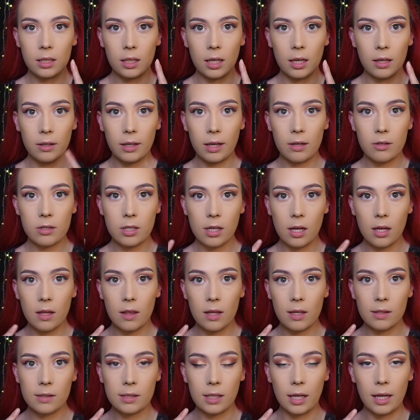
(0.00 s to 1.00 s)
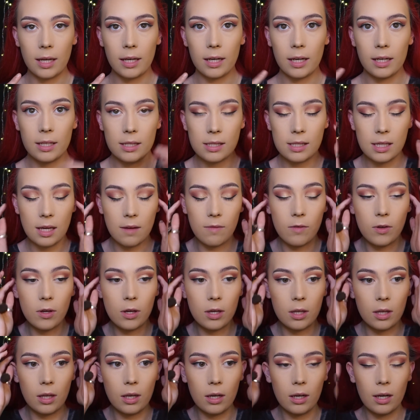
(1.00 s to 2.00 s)
I'll now show you this side and see if you
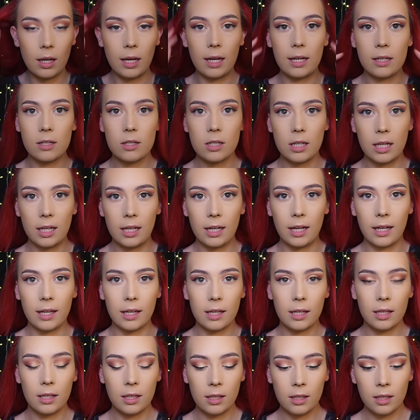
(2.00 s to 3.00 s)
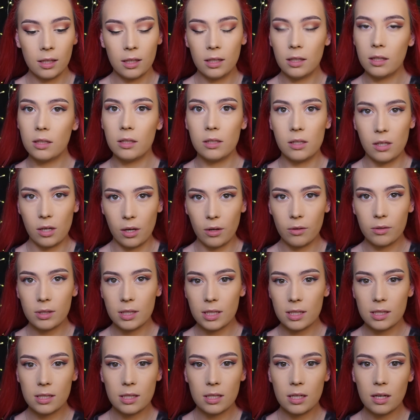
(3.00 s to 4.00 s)
can actually like
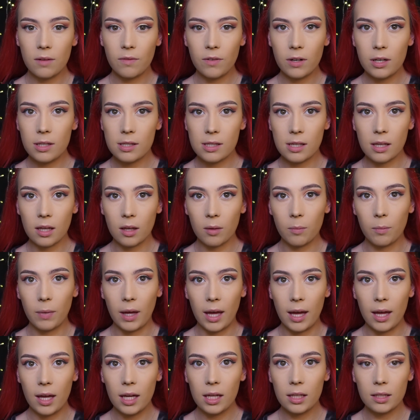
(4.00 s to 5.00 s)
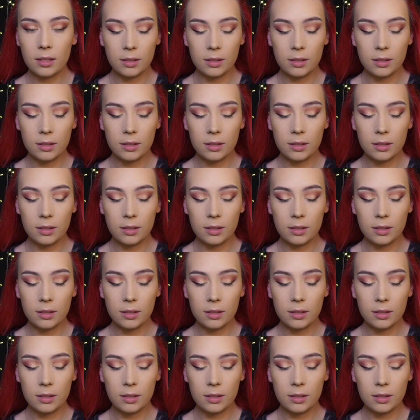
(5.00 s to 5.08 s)
notice the difference and compare.